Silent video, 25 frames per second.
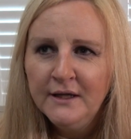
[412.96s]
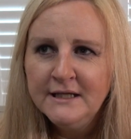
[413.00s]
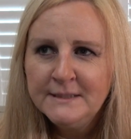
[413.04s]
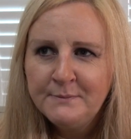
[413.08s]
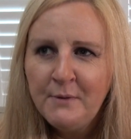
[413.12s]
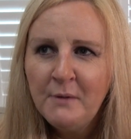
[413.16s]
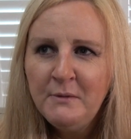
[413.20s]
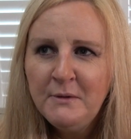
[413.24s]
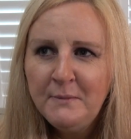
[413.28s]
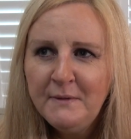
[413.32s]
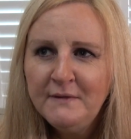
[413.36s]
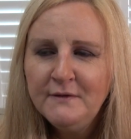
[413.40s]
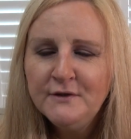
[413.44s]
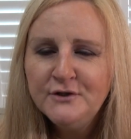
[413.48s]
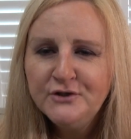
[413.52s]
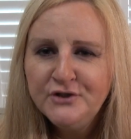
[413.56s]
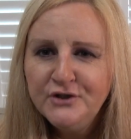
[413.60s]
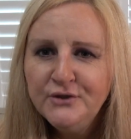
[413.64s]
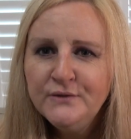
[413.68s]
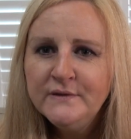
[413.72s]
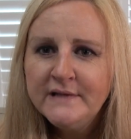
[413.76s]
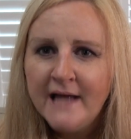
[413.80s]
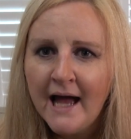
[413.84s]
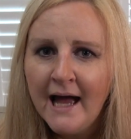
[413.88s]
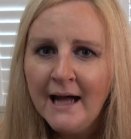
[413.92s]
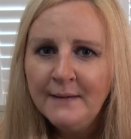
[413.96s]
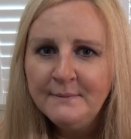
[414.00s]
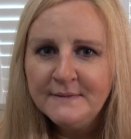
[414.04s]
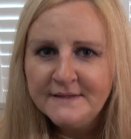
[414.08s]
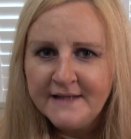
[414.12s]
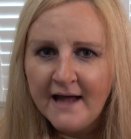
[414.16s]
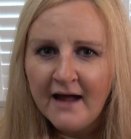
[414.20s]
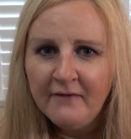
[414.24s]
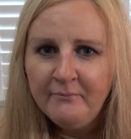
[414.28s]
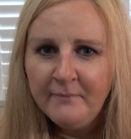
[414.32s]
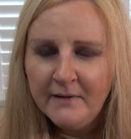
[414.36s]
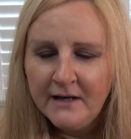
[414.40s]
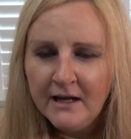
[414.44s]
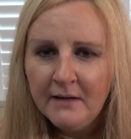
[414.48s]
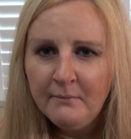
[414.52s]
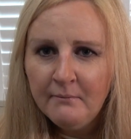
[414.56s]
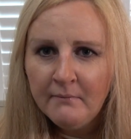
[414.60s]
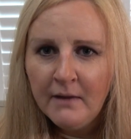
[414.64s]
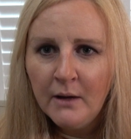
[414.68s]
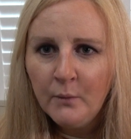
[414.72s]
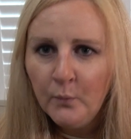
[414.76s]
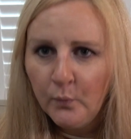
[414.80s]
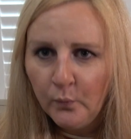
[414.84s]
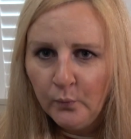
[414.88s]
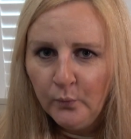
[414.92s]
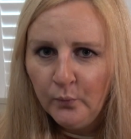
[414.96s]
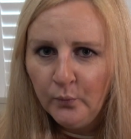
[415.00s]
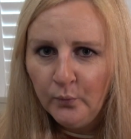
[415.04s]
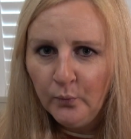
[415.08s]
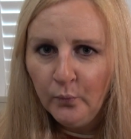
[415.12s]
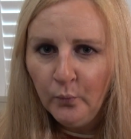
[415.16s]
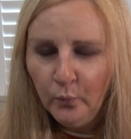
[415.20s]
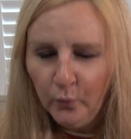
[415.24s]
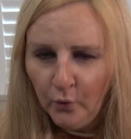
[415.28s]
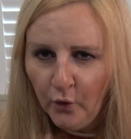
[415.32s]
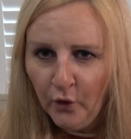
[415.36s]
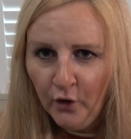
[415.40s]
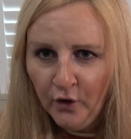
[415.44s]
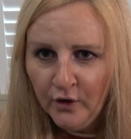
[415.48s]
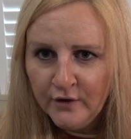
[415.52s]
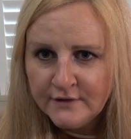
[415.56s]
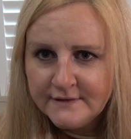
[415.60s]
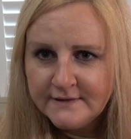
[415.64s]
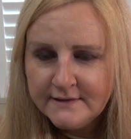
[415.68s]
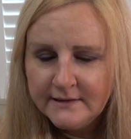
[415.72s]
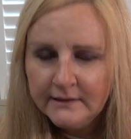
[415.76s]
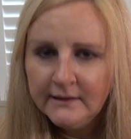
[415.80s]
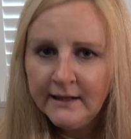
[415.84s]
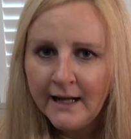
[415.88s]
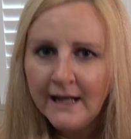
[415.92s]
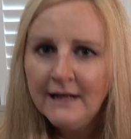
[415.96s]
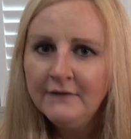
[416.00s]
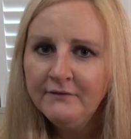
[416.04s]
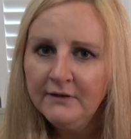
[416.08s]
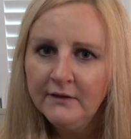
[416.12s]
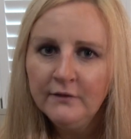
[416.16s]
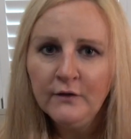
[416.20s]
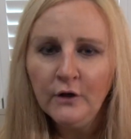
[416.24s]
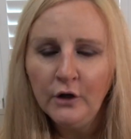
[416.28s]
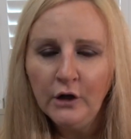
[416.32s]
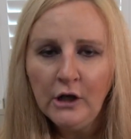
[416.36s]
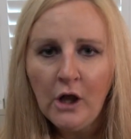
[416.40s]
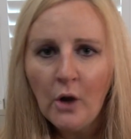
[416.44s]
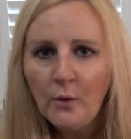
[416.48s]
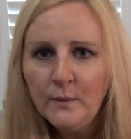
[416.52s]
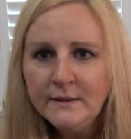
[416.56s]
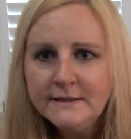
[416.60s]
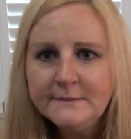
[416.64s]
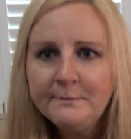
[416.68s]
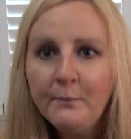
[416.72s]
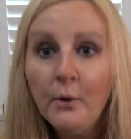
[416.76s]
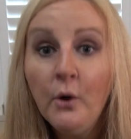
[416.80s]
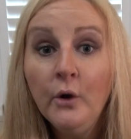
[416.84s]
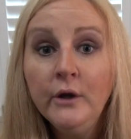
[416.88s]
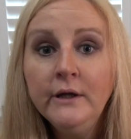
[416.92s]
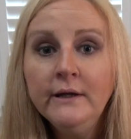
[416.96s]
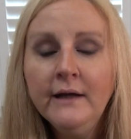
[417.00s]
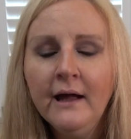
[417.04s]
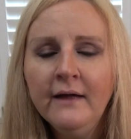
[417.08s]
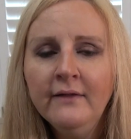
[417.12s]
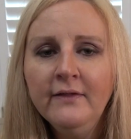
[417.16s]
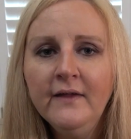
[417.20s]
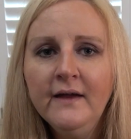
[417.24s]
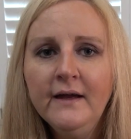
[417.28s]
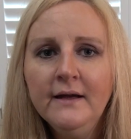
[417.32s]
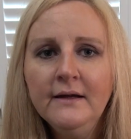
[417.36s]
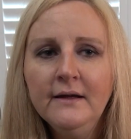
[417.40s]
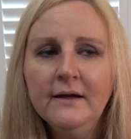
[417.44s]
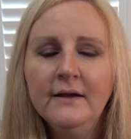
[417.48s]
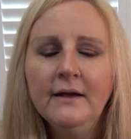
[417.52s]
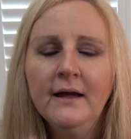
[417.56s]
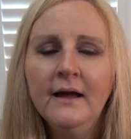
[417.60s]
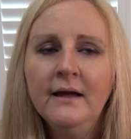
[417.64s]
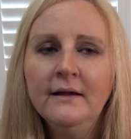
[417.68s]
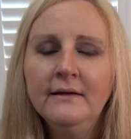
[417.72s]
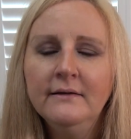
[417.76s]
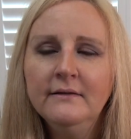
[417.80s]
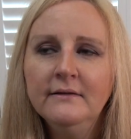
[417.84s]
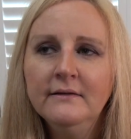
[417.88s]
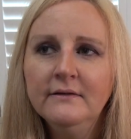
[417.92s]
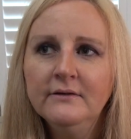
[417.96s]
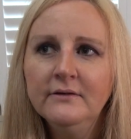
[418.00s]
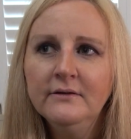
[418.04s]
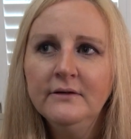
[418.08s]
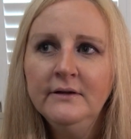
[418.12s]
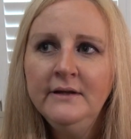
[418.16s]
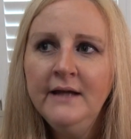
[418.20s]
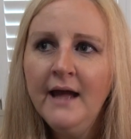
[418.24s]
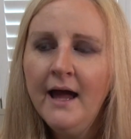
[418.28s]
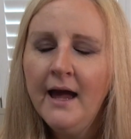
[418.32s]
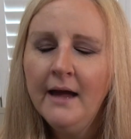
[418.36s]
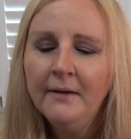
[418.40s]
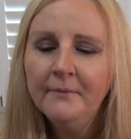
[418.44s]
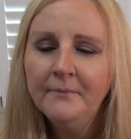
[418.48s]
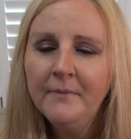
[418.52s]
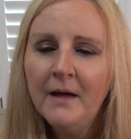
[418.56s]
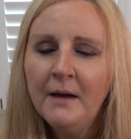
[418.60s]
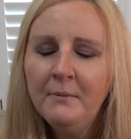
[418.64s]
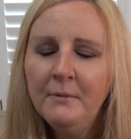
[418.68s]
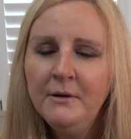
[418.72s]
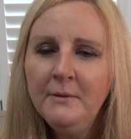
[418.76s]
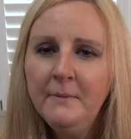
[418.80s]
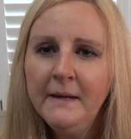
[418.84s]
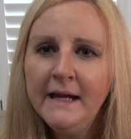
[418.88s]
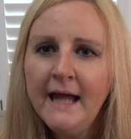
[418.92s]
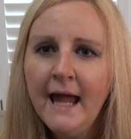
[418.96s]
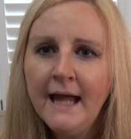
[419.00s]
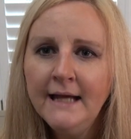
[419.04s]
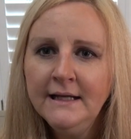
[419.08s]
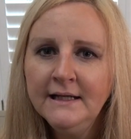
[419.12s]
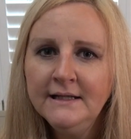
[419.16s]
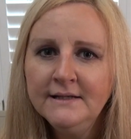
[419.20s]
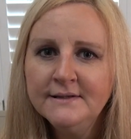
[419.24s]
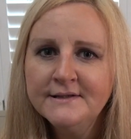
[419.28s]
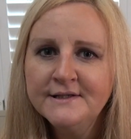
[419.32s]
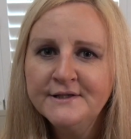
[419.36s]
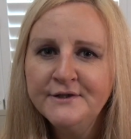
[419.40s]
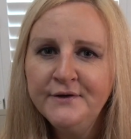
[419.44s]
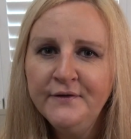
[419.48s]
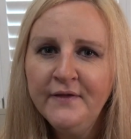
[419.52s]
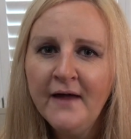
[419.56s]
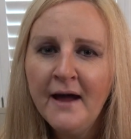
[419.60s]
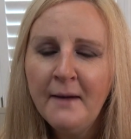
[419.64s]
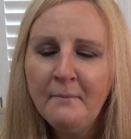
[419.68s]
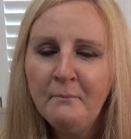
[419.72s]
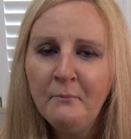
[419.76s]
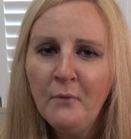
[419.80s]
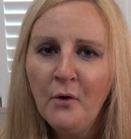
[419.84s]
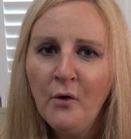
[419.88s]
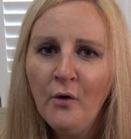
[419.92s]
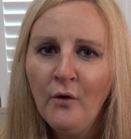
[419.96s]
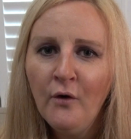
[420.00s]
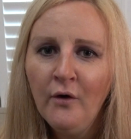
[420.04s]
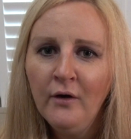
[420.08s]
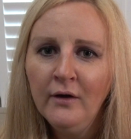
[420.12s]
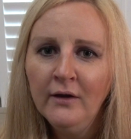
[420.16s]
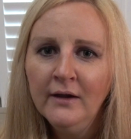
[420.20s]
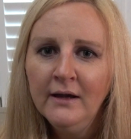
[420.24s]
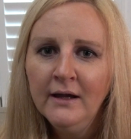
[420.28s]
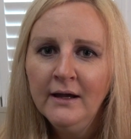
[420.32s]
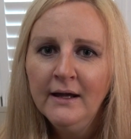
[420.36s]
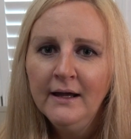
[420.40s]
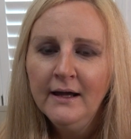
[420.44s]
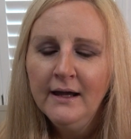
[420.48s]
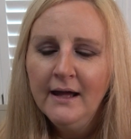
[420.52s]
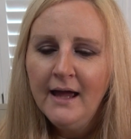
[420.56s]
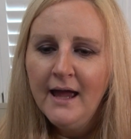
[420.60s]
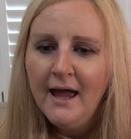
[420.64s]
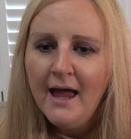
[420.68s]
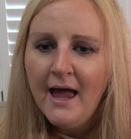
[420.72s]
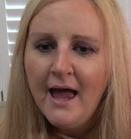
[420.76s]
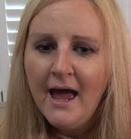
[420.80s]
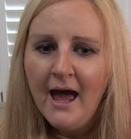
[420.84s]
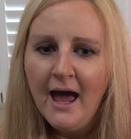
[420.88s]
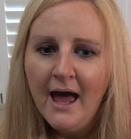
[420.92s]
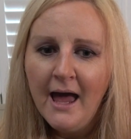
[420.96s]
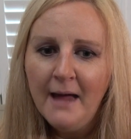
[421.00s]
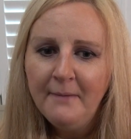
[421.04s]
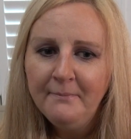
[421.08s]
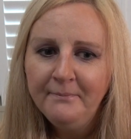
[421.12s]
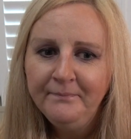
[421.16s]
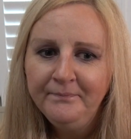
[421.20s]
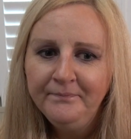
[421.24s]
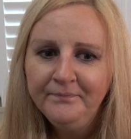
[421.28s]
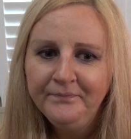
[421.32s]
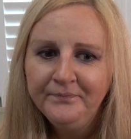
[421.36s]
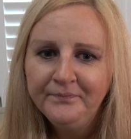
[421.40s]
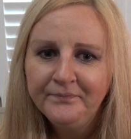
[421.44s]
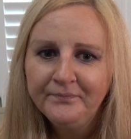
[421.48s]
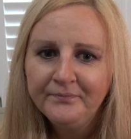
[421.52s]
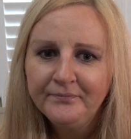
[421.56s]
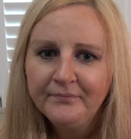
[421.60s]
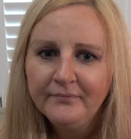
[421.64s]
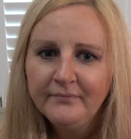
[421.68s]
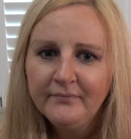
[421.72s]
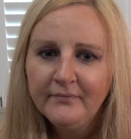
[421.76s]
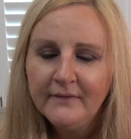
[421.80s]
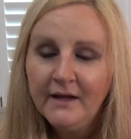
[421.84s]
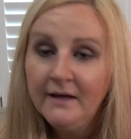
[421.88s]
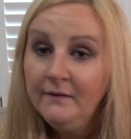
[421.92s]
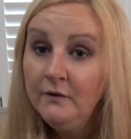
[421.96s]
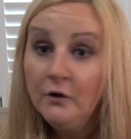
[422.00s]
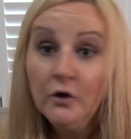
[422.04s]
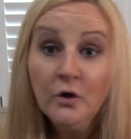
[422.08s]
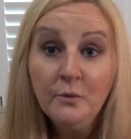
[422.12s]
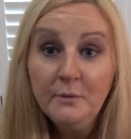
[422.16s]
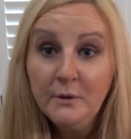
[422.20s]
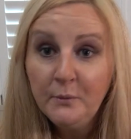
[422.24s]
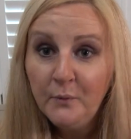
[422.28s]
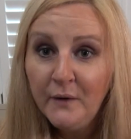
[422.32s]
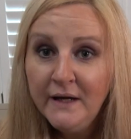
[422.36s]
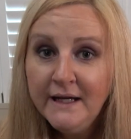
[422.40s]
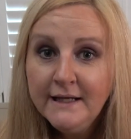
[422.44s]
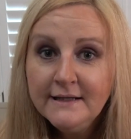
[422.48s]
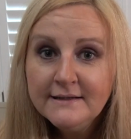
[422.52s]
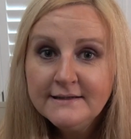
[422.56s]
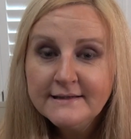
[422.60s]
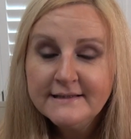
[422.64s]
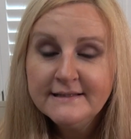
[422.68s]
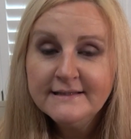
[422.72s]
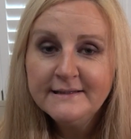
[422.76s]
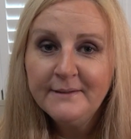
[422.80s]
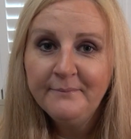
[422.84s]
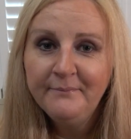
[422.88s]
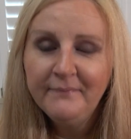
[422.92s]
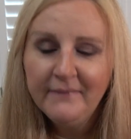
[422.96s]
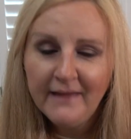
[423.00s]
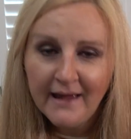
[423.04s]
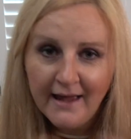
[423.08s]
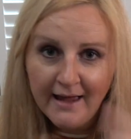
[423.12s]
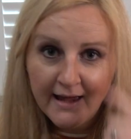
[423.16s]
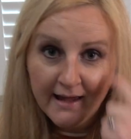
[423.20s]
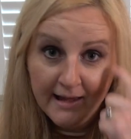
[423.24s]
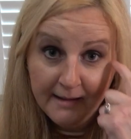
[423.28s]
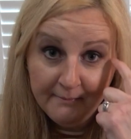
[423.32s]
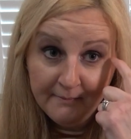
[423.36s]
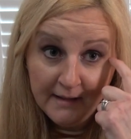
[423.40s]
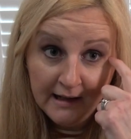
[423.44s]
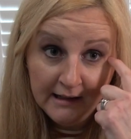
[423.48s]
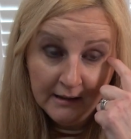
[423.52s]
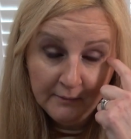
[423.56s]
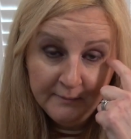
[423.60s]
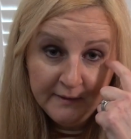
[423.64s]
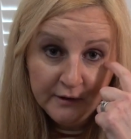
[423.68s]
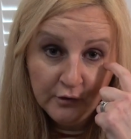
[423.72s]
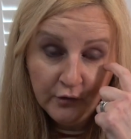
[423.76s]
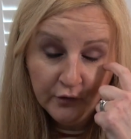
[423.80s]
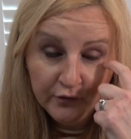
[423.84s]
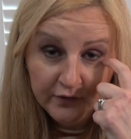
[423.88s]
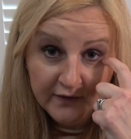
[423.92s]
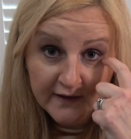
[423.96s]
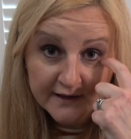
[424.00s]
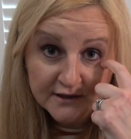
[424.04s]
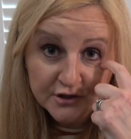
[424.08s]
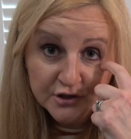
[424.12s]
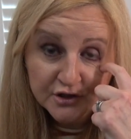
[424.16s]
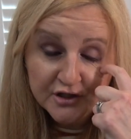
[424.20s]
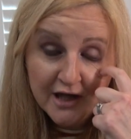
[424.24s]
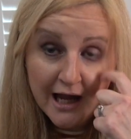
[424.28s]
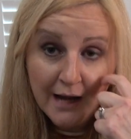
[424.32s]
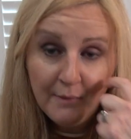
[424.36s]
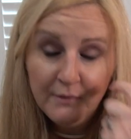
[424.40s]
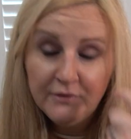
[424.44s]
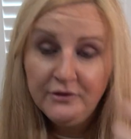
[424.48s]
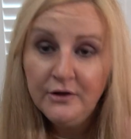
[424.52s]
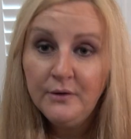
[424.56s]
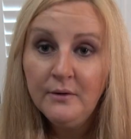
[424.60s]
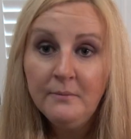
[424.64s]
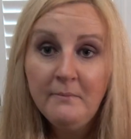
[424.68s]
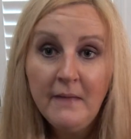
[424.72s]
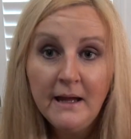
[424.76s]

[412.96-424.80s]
probably been the two times that I've been at my worst and kind of at the lowest point, I think. And yeah, I'm going to be getting into that more in the coming weeks. And it'll be a good thing to share with you, and